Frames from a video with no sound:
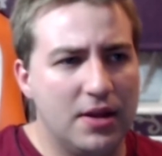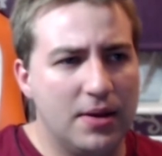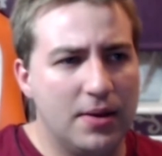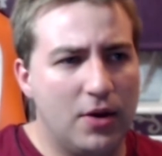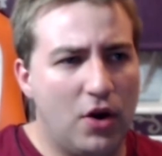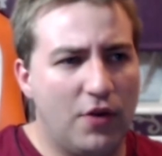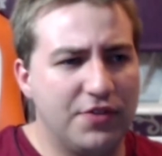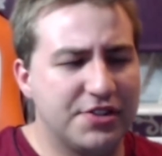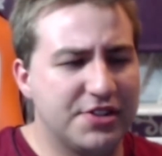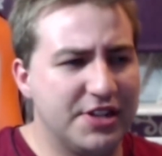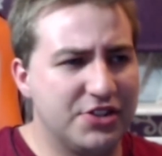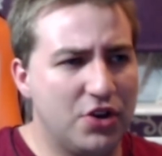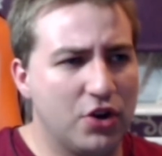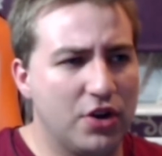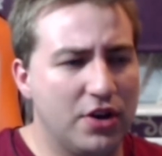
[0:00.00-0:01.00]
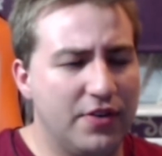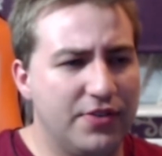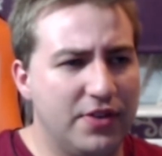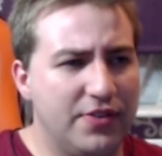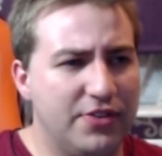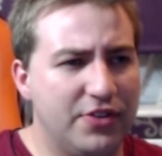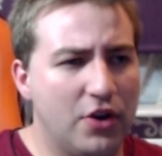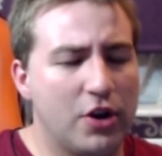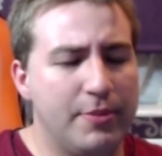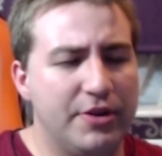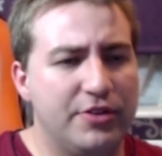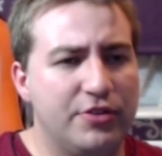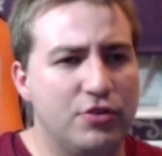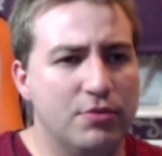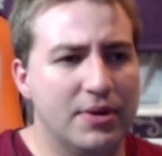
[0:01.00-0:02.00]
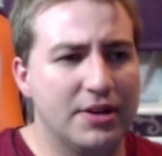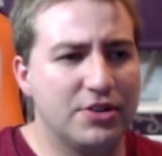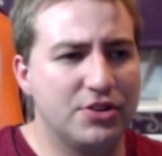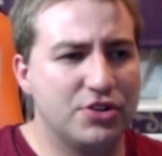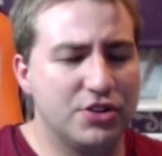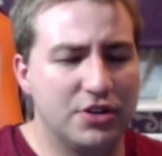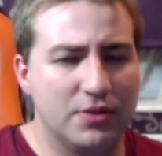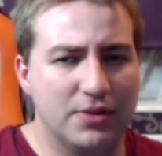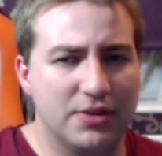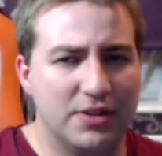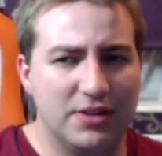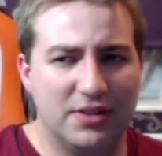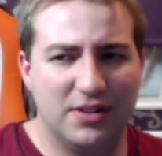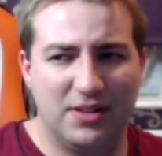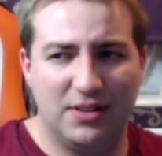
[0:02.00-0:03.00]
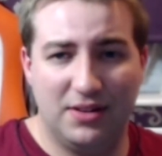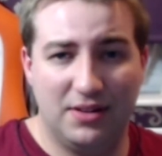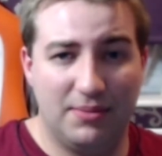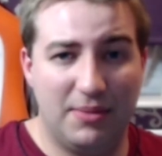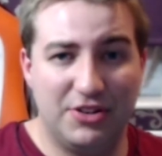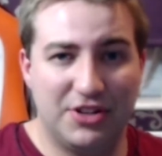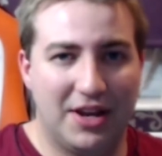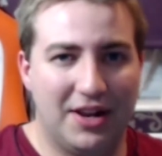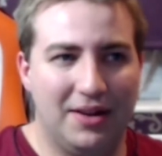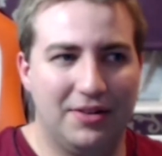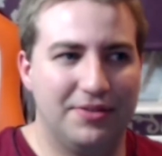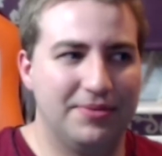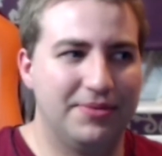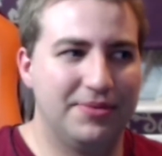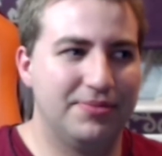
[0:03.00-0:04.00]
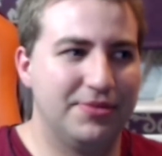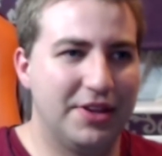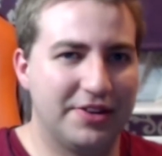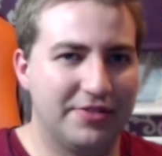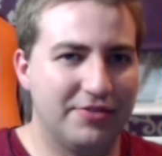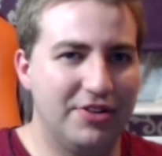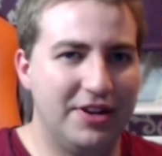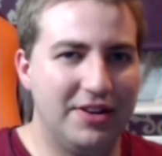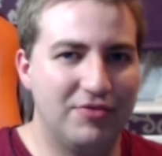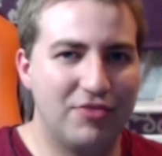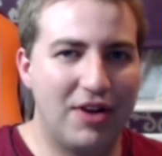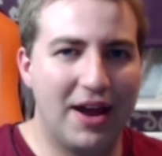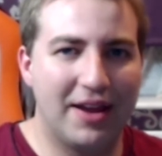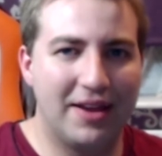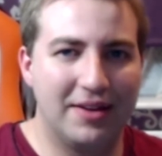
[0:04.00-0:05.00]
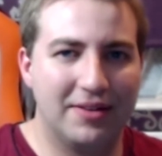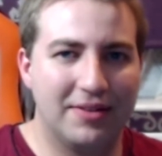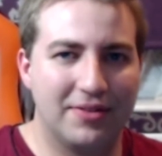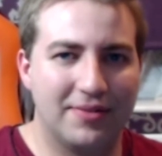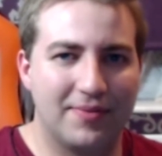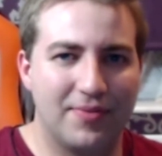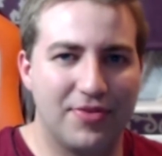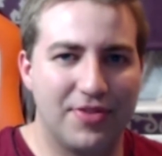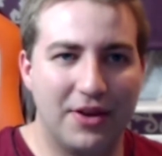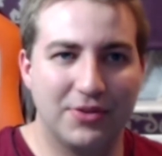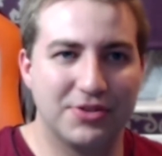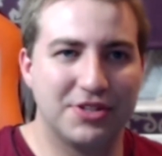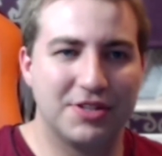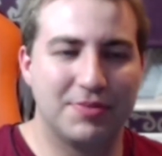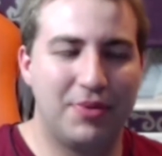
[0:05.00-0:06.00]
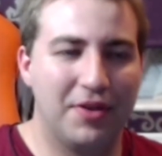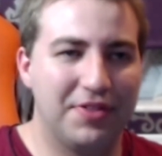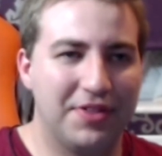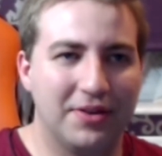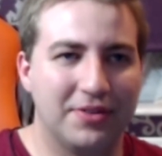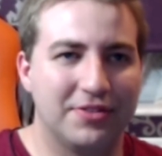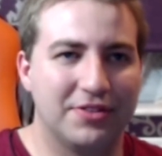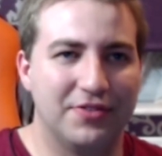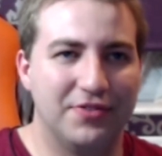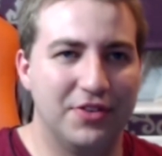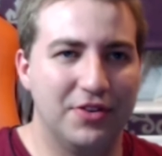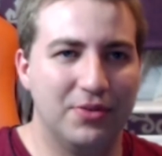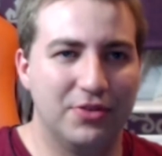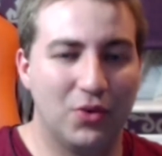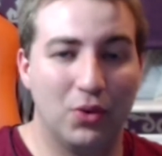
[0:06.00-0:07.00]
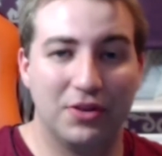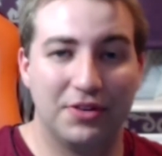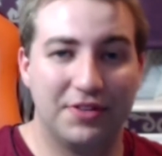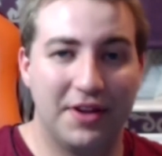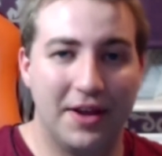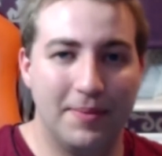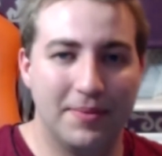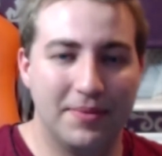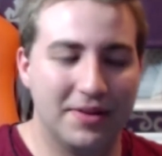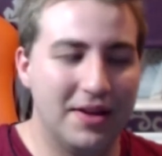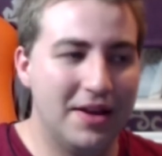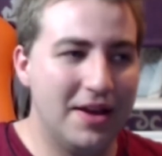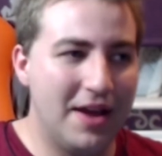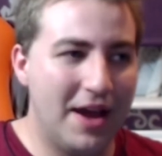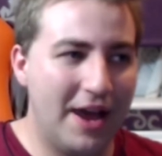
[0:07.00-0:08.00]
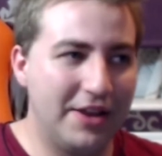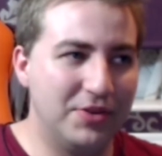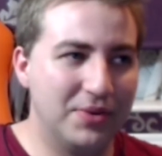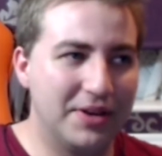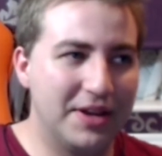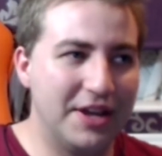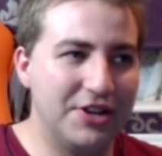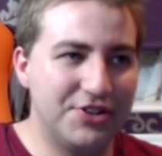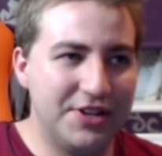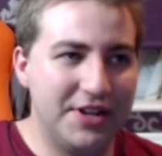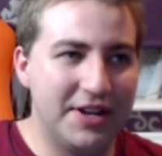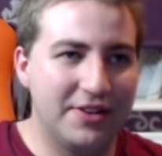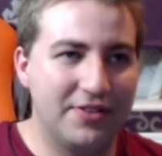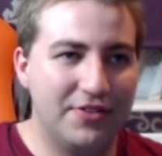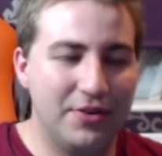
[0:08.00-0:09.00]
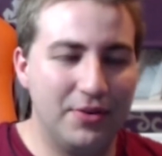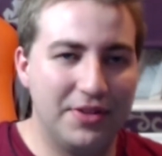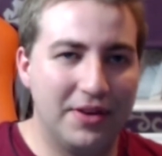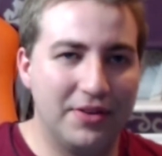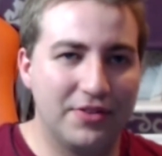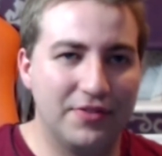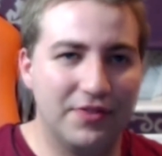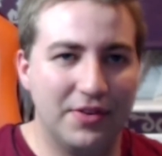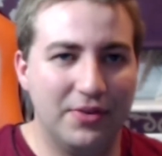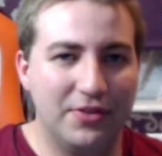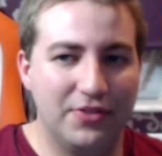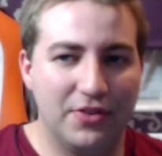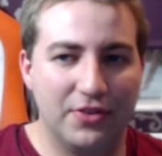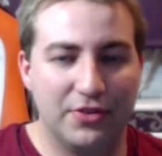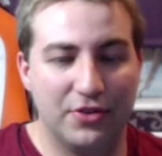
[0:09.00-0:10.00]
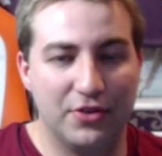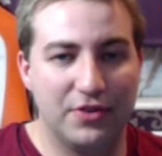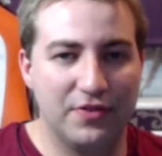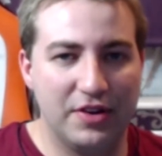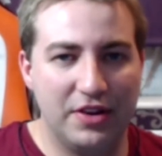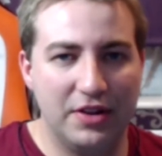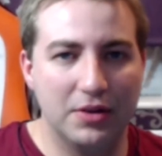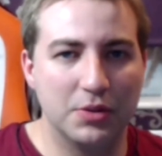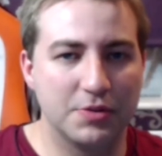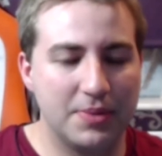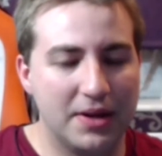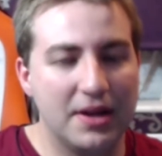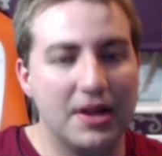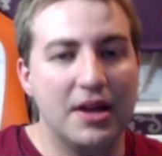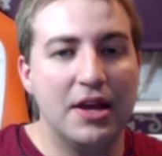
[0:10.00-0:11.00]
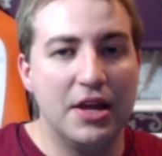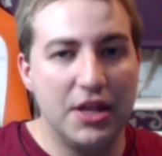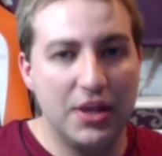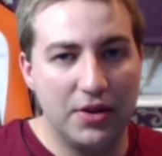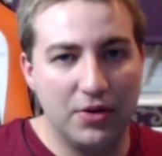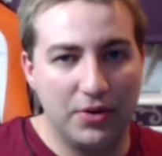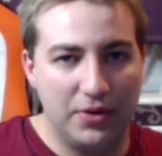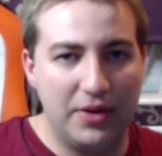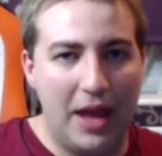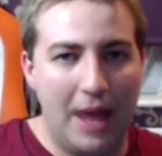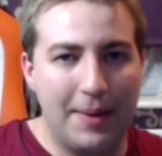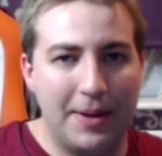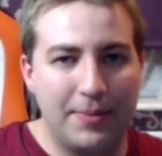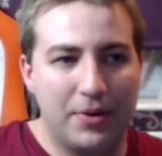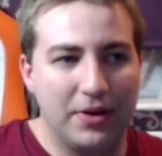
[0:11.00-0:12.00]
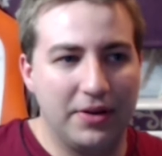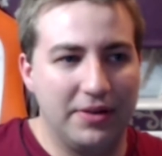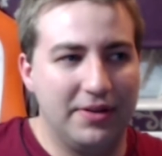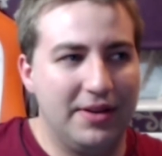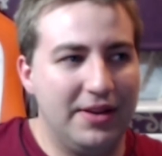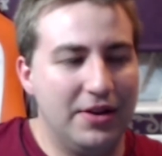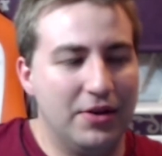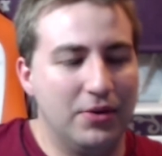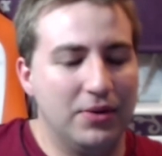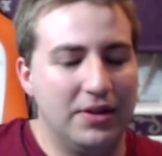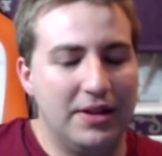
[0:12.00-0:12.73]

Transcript: Obviously, it's not going to be too much. You know, my channel doesn't really rack in thousands upon thousands of views all the time. I do occasionally hit the few thousand views for certain videos, but you know, you get my point. You know,